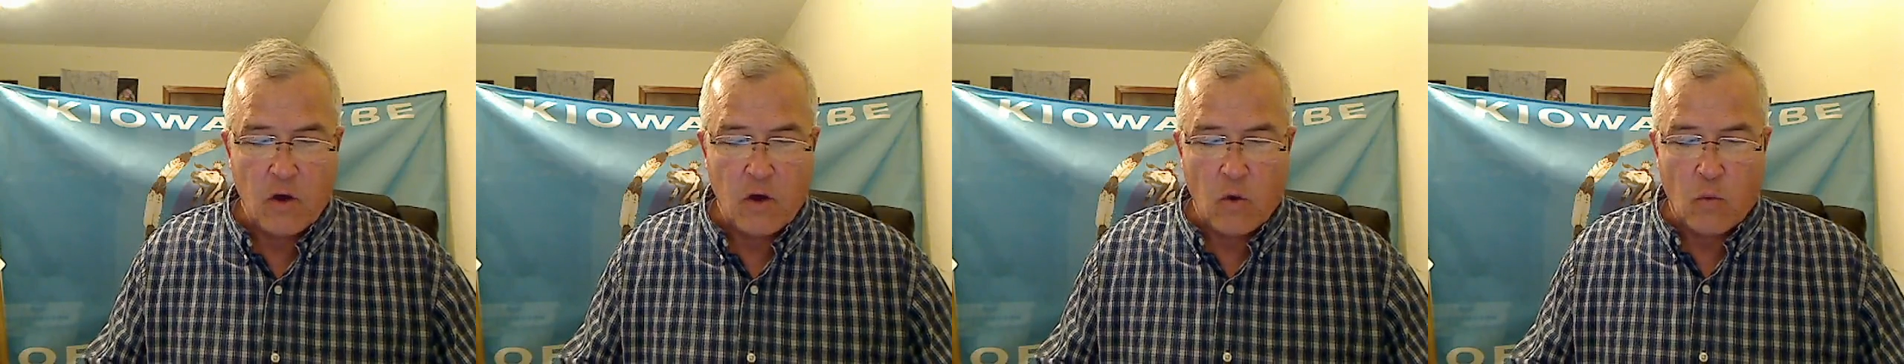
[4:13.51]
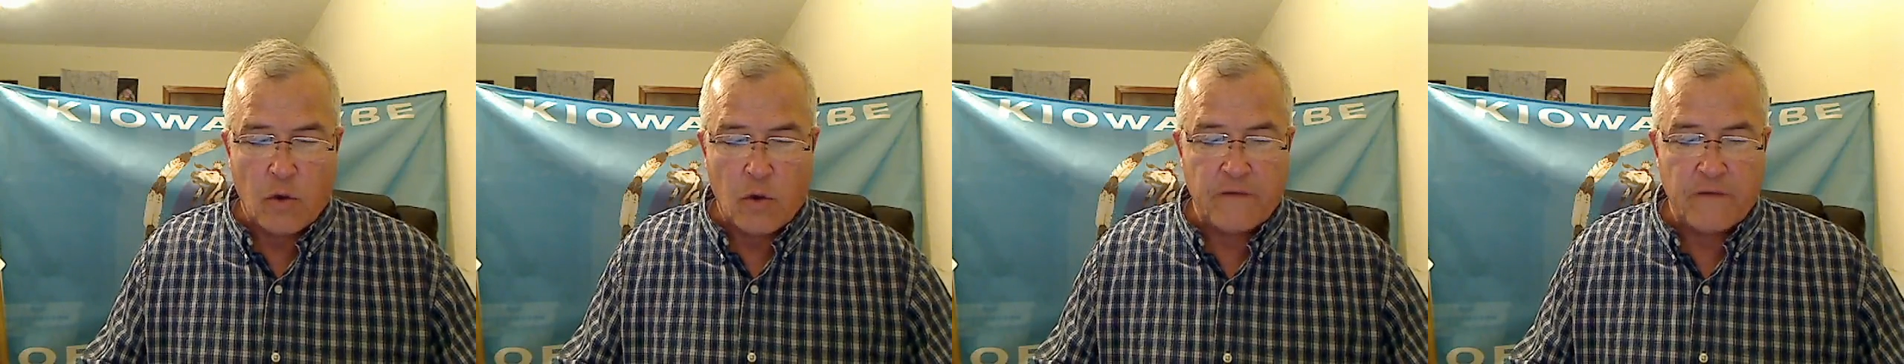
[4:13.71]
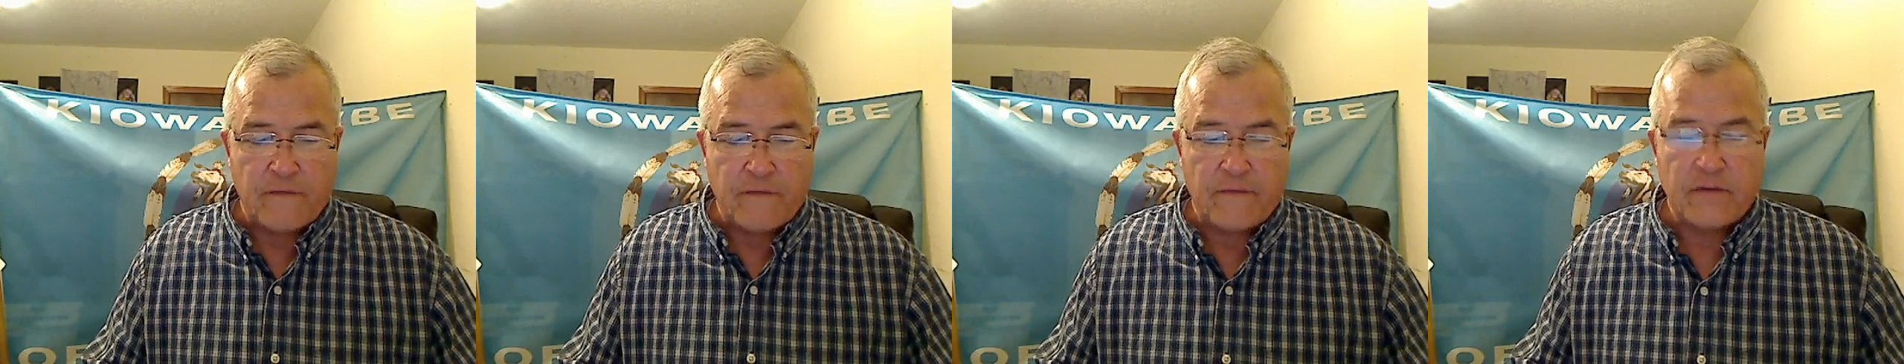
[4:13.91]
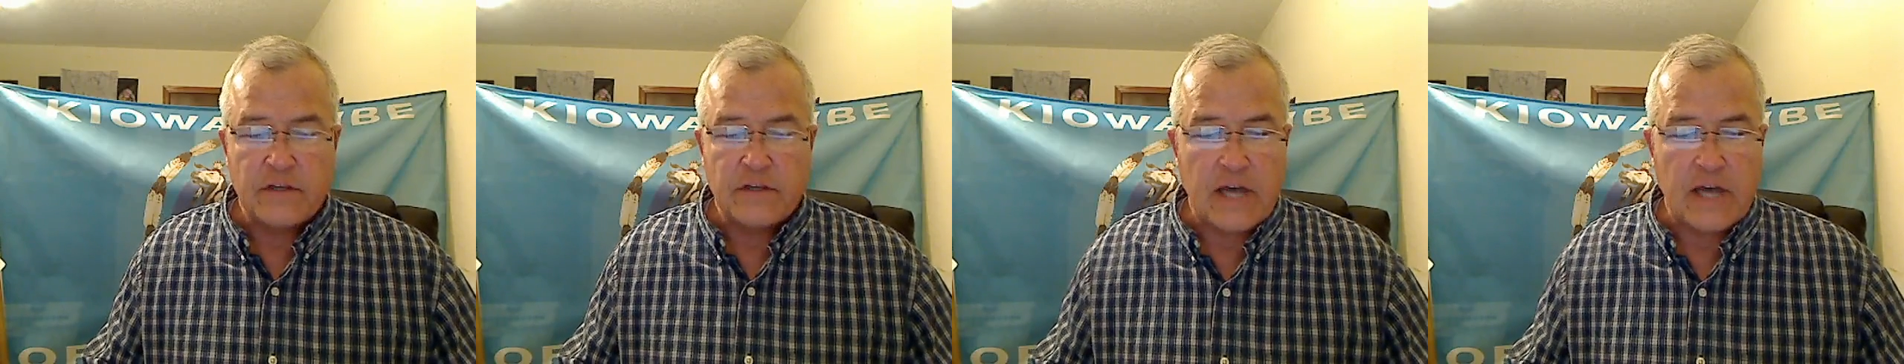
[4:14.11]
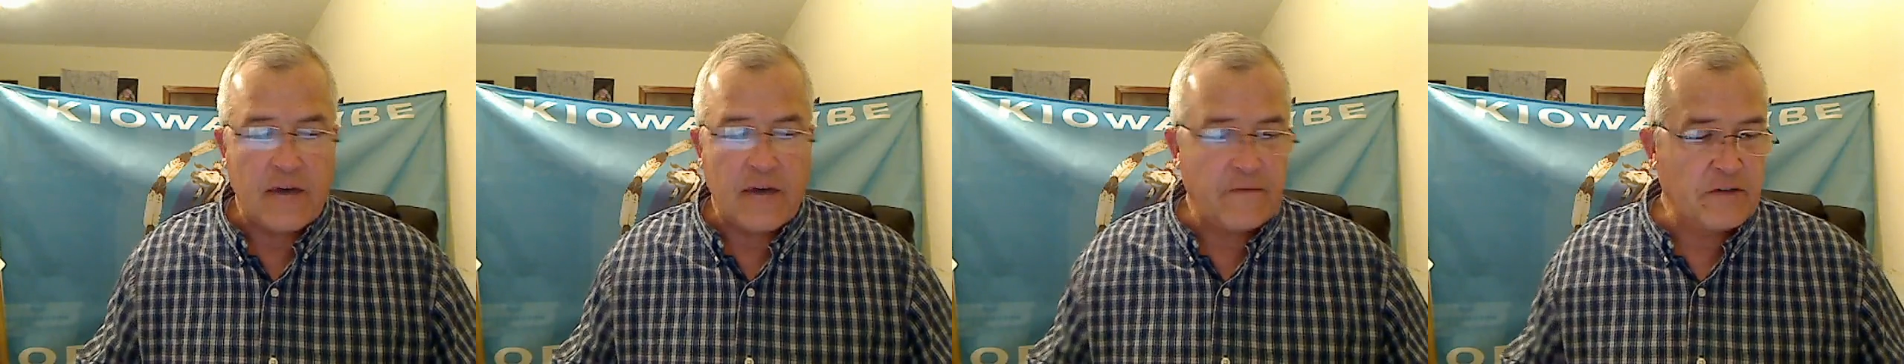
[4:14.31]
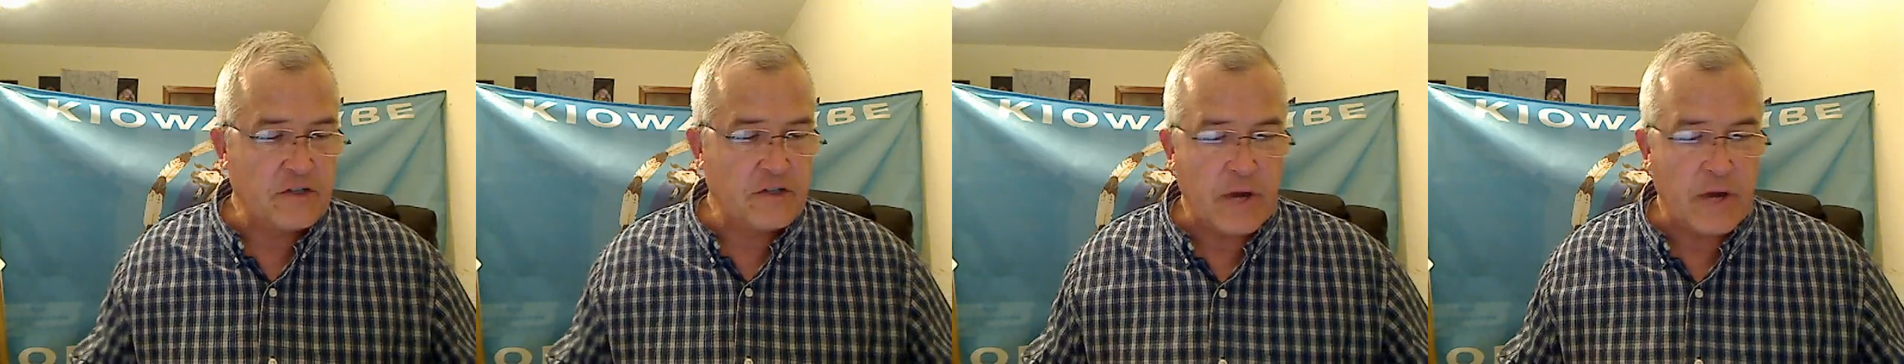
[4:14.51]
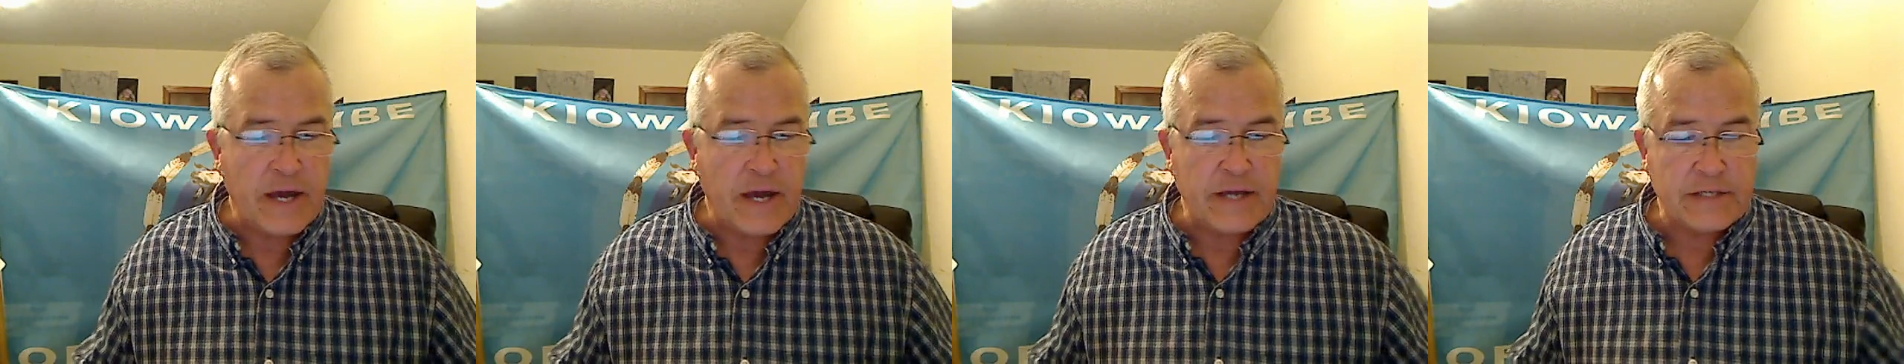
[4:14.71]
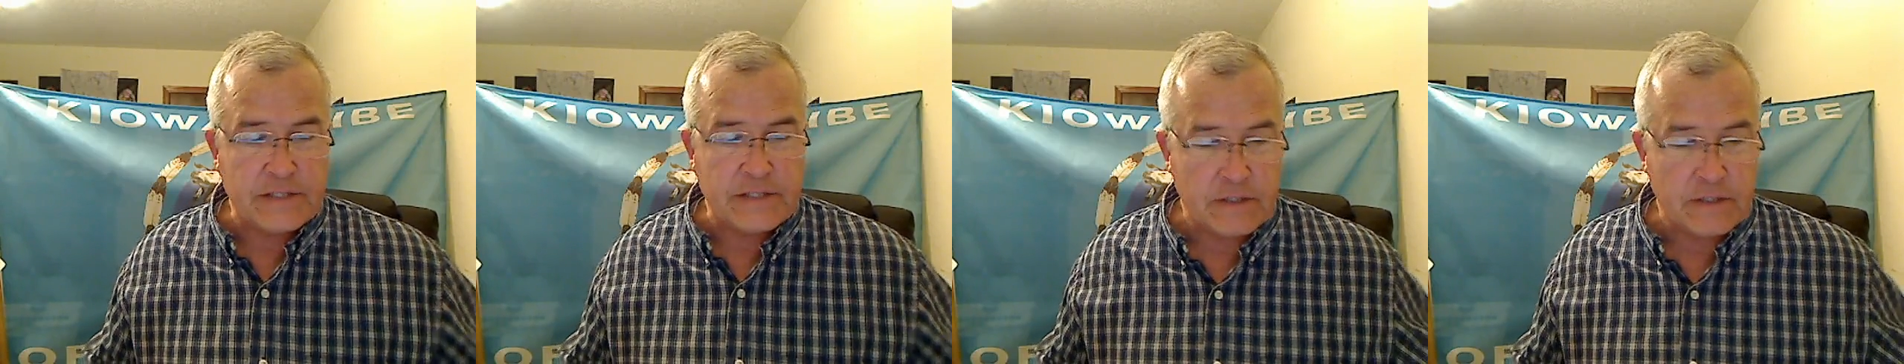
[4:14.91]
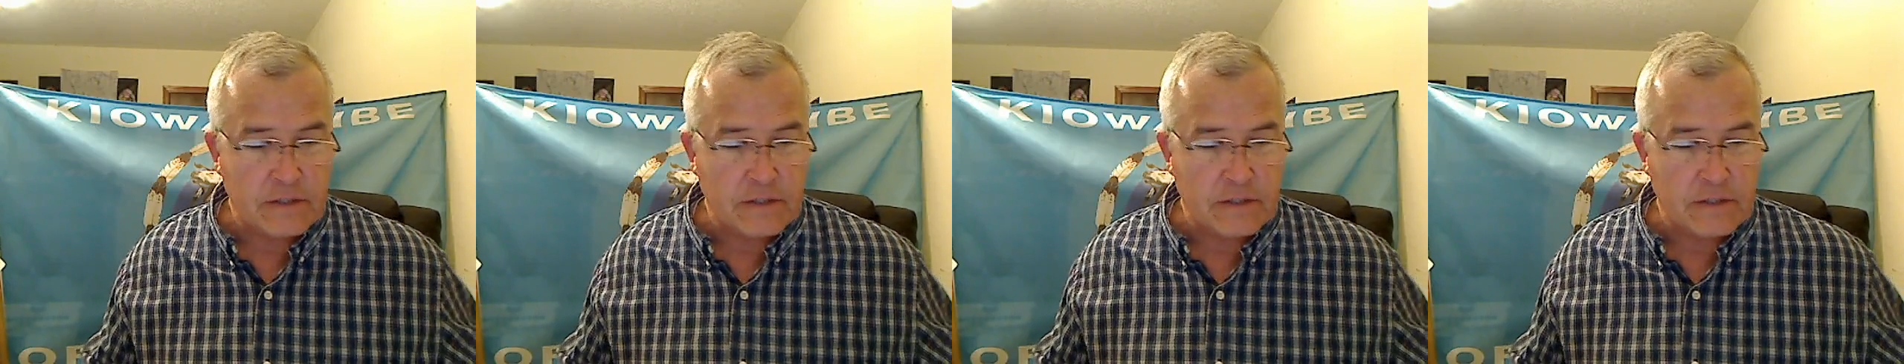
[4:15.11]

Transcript: One of Evans Ray's